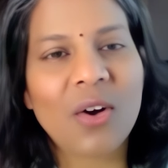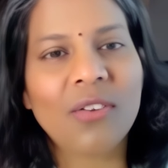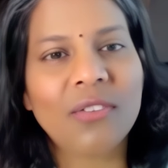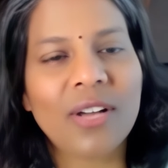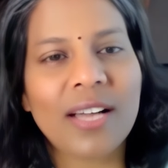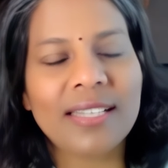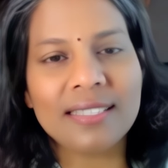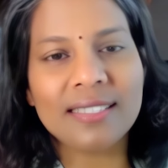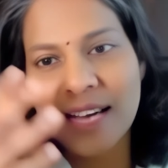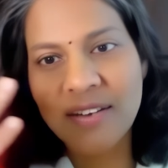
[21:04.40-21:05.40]
off
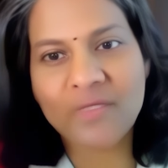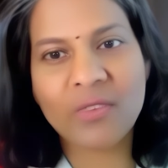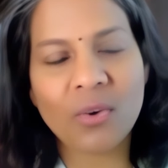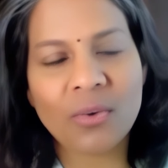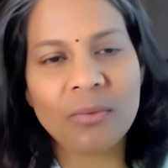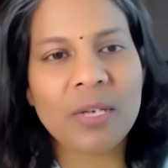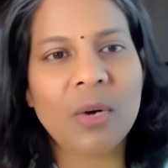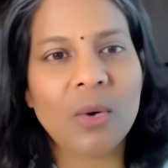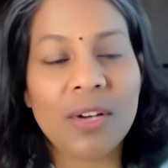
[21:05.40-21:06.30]
and fall below,